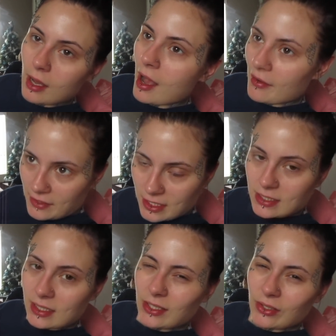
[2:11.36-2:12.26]

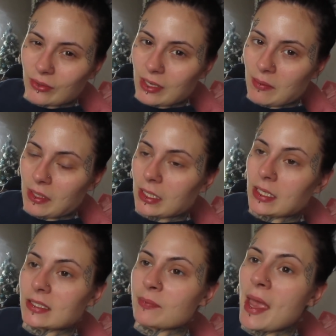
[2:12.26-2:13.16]
obviously, you know what I mean?
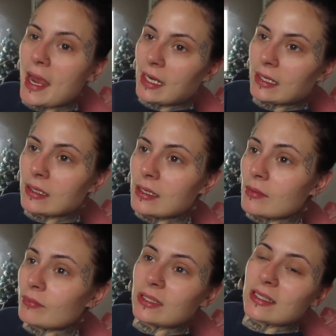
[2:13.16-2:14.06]
It's paid,
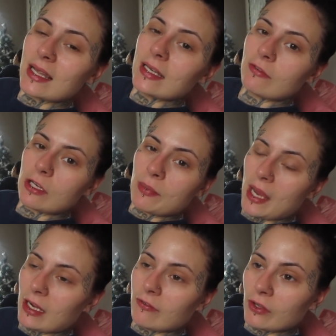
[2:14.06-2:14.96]
but it's not even a
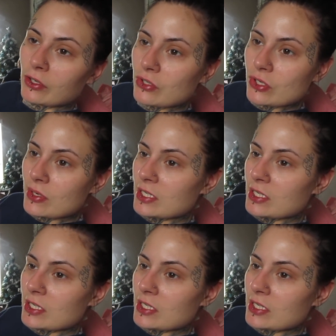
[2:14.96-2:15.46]
paid photo shoot.